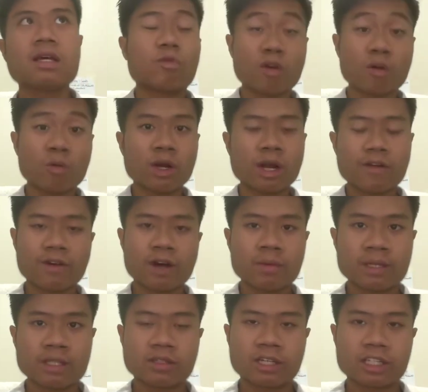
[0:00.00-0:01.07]
From what I found
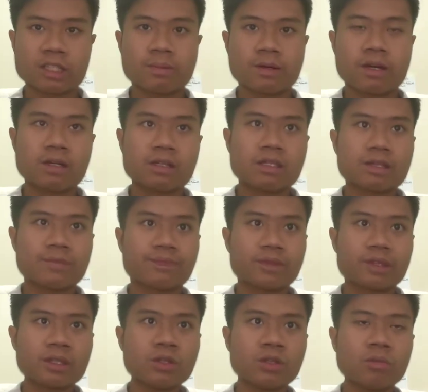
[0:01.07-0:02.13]
based on experience,
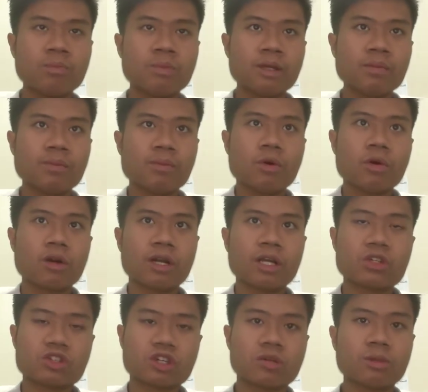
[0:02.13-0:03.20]
you'll be more
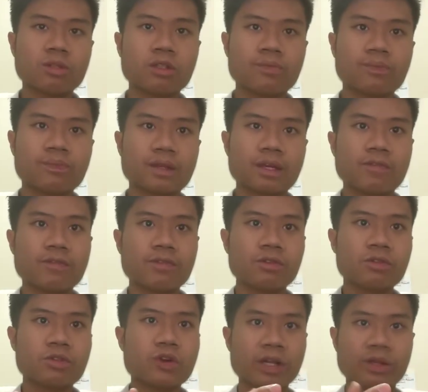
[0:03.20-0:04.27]
in trouble if
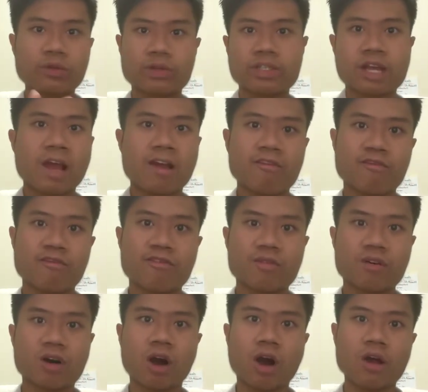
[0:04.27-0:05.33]
you try to save
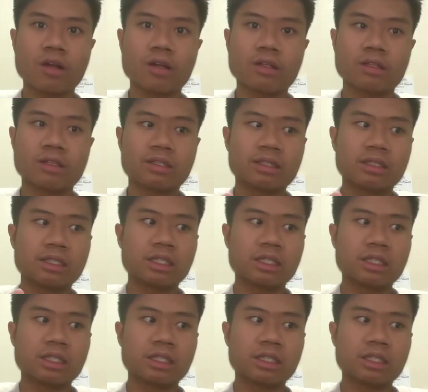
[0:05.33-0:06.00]
on